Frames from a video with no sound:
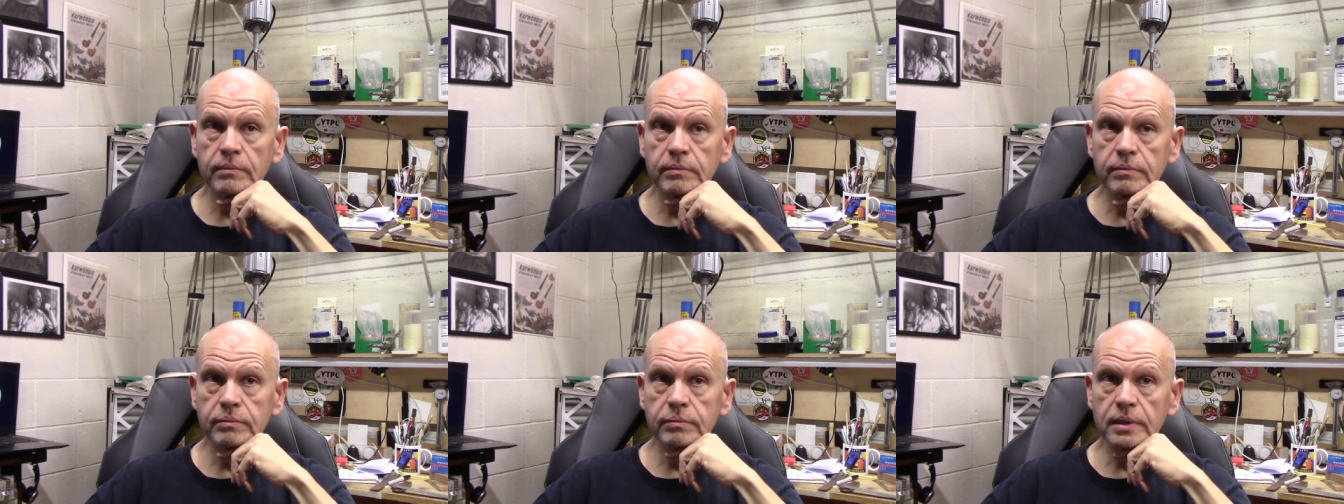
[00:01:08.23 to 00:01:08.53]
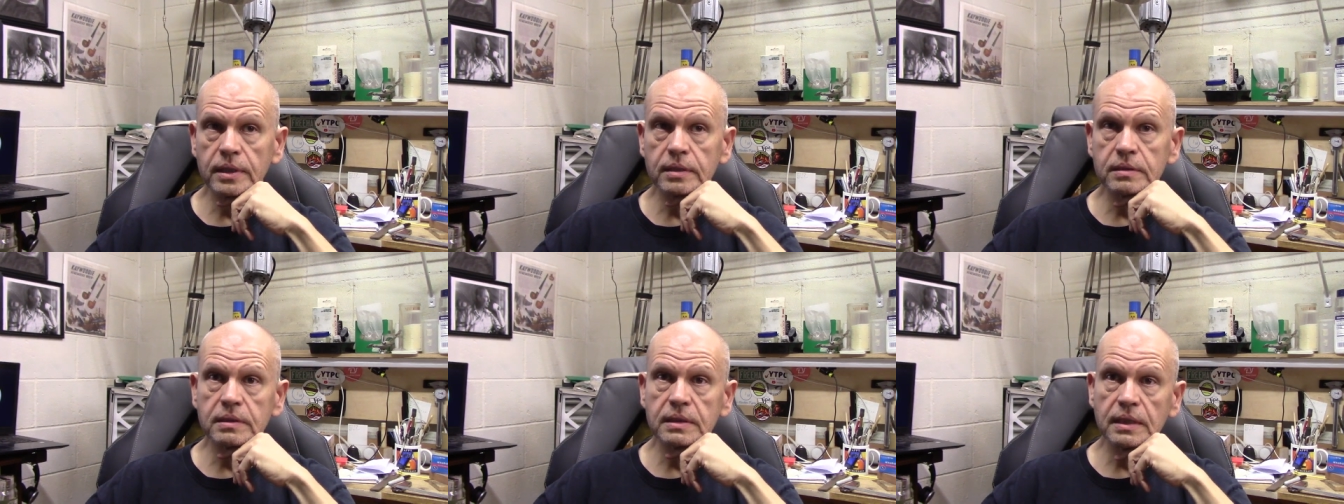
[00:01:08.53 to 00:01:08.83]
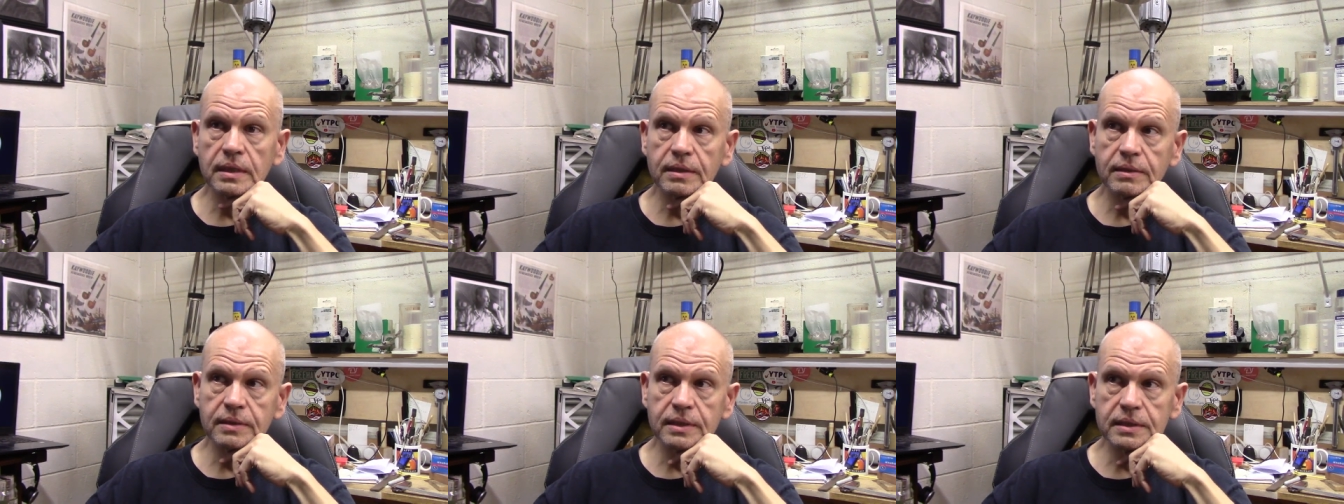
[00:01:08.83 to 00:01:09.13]
But you
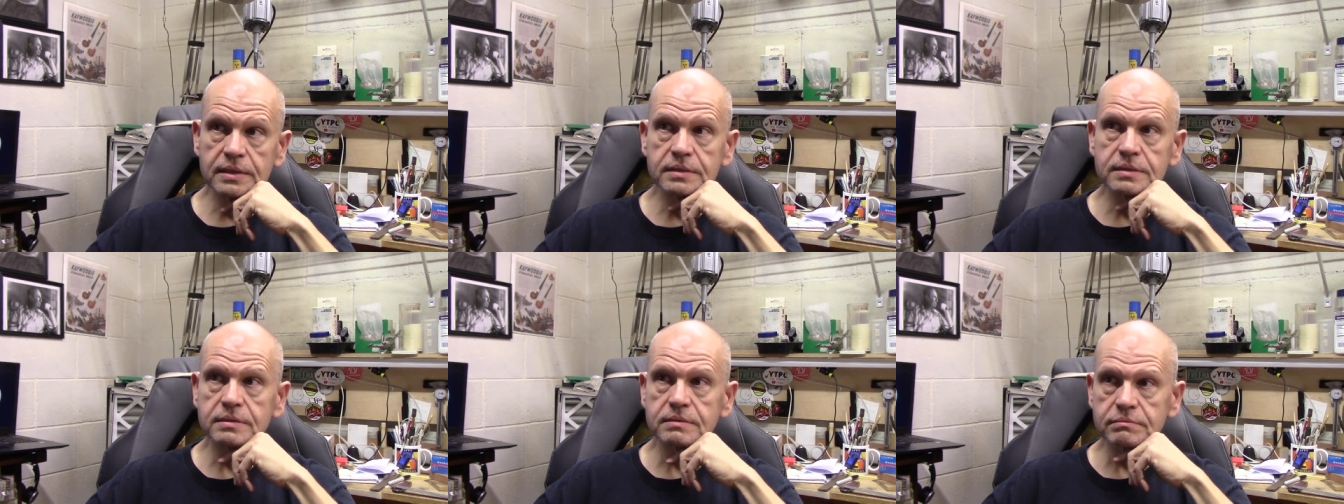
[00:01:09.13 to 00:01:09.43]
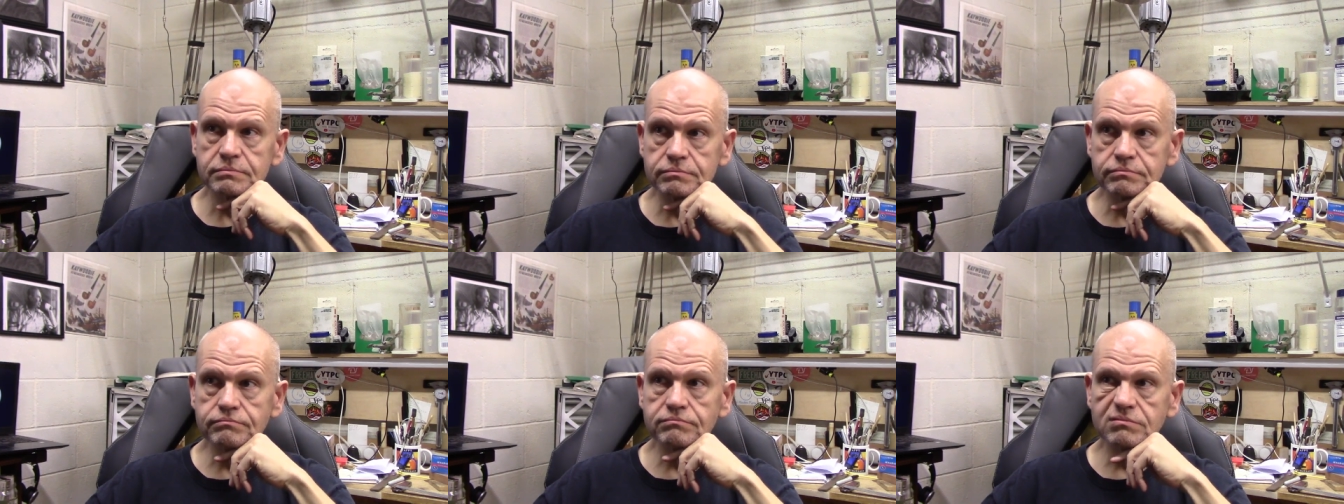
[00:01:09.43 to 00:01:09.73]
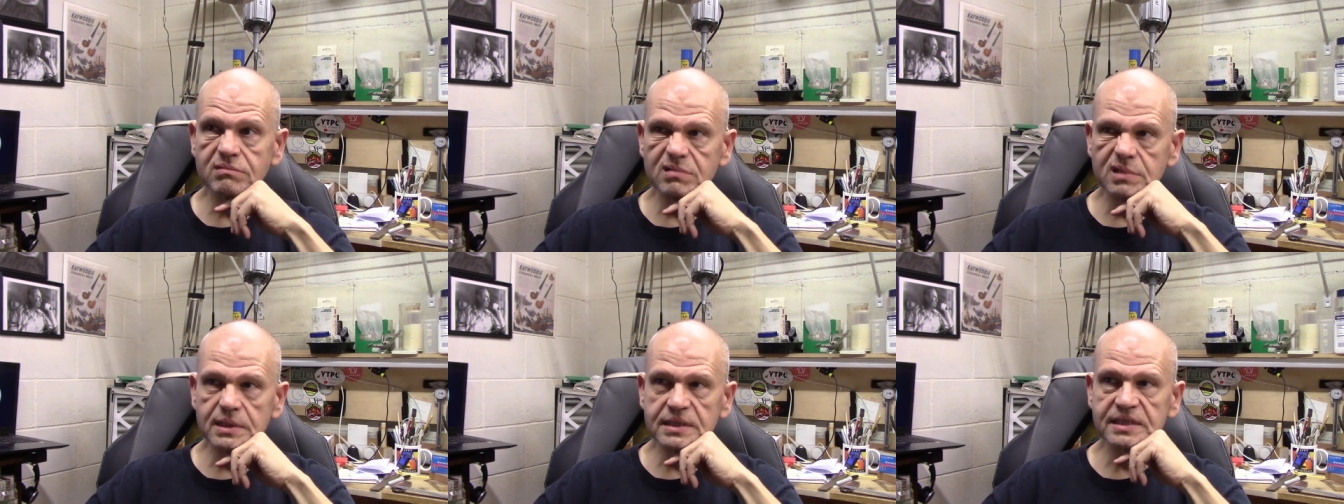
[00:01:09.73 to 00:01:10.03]
know, he's
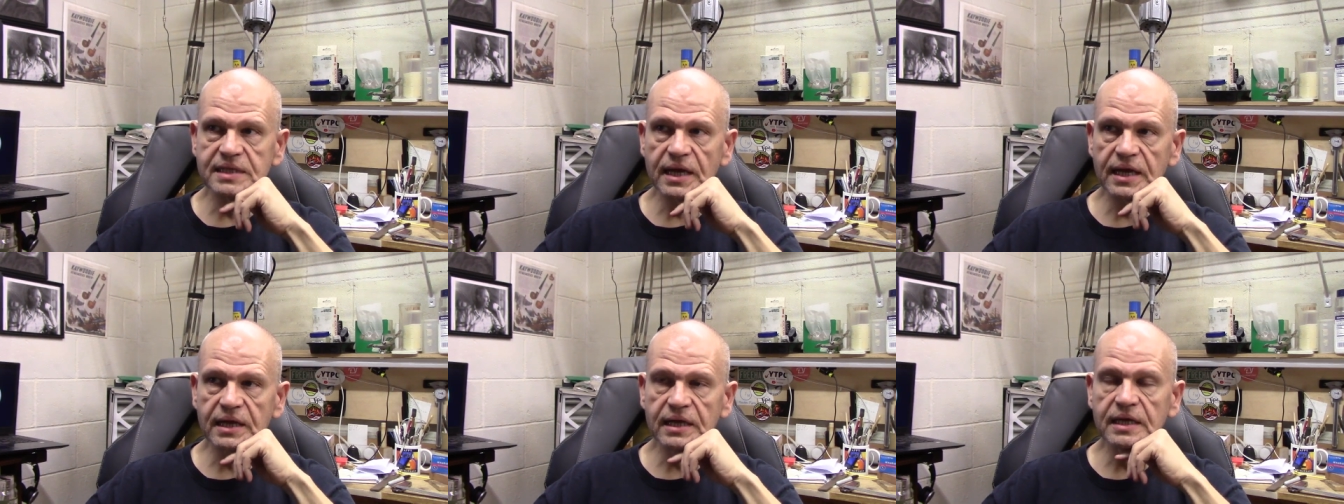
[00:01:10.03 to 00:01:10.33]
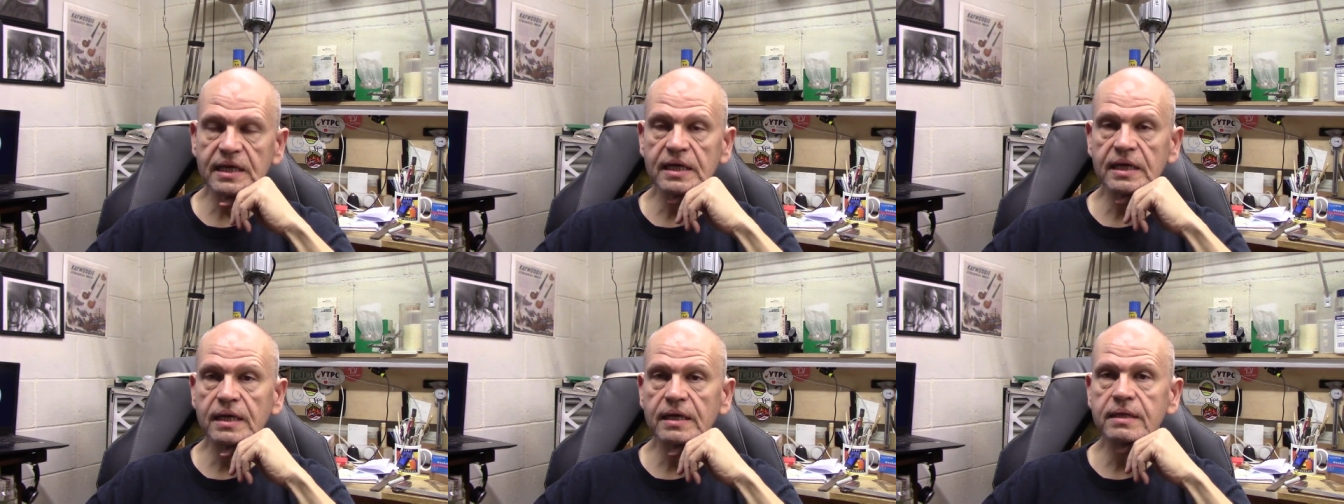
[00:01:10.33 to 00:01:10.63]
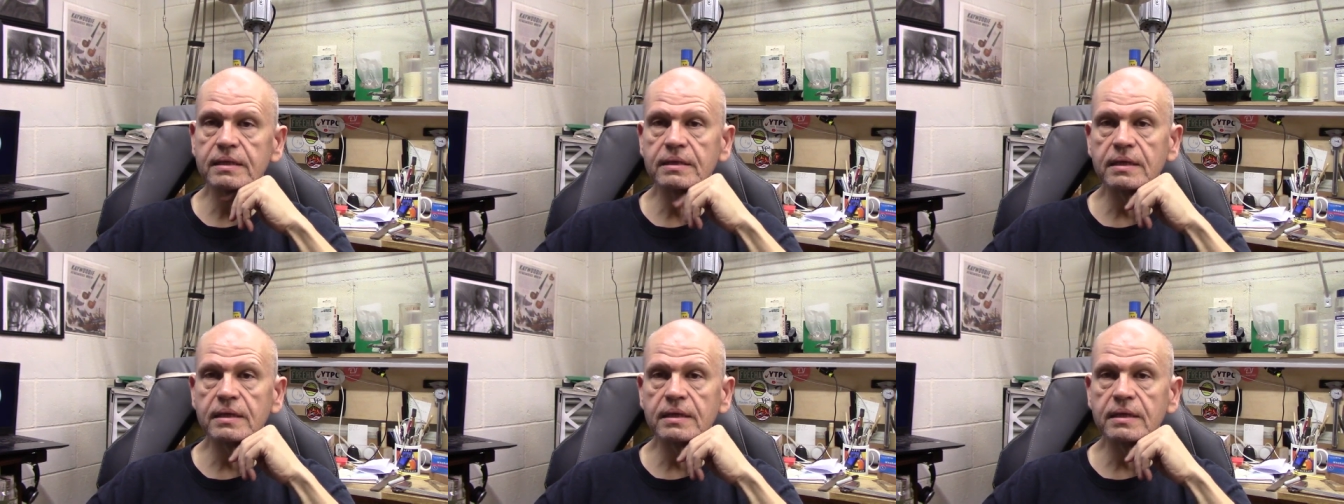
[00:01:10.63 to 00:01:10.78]
taking a hit,